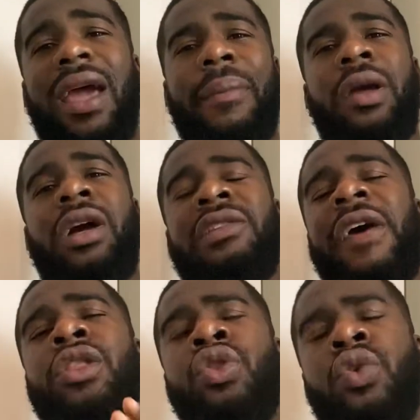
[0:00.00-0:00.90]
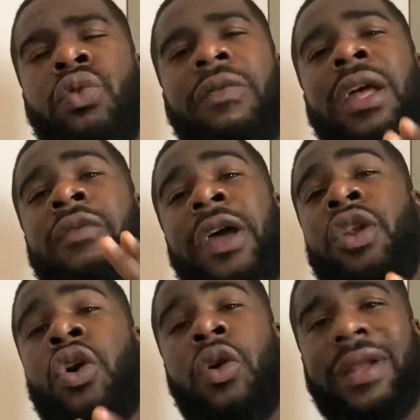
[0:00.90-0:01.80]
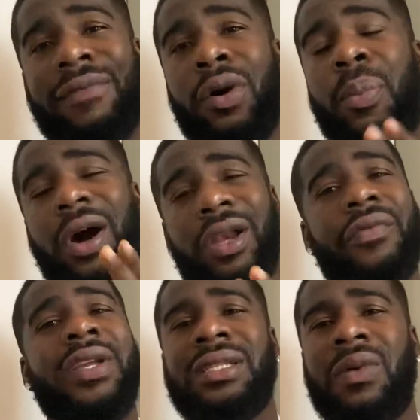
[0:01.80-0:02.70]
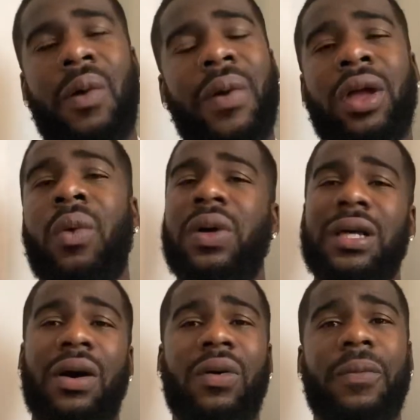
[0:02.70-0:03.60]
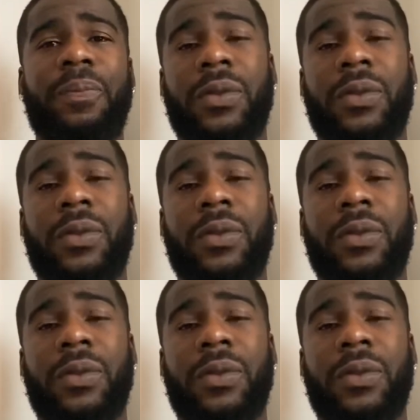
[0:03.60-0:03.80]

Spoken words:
Because they know that they were part of the reasons why Wenger walked out.